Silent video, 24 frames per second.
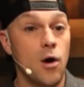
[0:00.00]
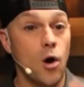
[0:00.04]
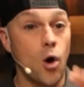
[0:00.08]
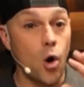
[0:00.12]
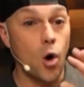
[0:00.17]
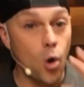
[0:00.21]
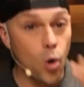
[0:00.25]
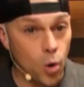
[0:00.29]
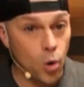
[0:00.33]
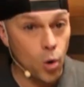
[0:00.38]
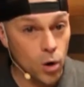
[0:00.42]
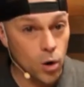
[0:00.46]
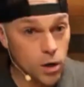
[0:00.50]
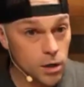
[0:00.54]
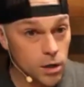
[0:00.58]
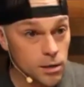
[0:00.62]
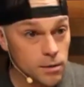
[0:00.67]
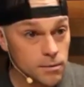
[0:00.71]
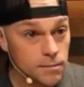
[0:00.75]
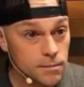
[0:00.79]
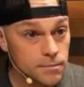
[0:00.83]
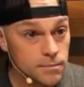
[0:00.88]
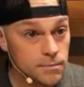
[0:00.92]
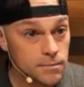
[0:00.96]
Or,
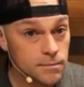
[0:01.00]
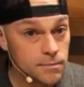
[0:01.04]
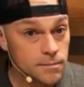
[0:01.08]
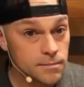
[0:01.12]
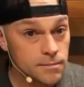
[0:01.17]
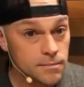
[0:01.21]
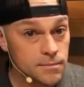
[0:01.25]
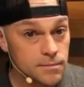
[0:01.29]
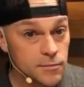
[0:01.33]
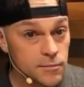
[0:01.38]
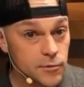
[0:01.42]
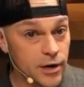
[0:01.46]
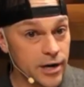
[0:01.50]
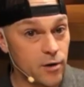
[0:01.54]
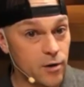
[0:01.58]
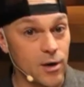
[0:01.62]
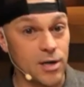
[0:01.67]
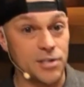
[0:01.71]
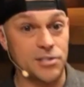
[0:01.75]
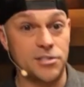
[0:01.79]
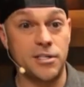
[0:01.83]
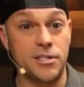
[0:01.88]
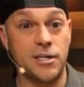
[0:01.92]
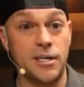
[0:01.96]
great
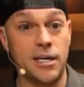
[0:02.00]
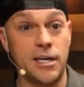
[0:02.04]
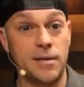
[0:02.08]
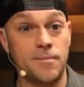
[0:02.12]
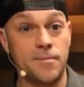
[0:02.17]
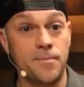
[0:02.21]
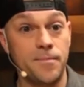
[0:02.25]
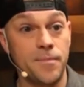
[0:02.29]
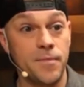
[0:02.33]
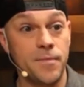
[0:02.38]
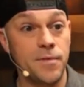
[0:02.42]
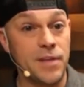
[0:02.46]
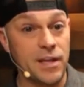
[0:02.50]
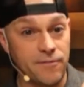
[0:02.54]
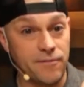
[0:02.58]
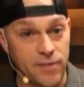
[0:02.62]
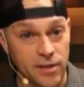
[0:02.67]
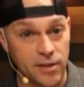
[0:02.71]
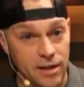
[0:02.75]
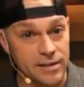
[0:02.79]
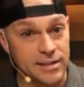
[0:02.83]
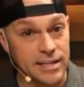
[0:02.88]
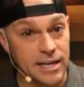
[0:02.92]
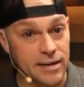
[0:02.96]
question, Nick, they
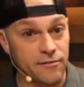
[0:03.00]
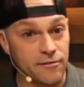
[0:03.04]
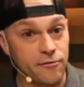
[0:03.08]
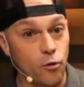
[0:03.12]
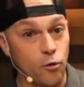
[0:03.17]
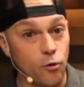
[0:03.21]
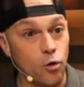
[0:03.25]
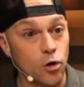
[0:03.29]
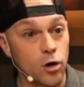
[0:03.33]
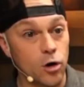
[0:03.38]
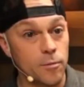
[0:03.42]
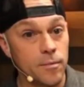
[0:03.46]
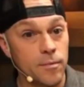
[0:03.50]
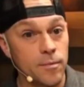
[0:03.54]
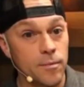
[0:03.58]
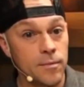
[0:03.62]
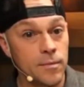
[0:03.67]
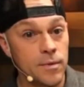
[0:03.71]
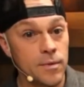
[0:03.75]
fill out that form,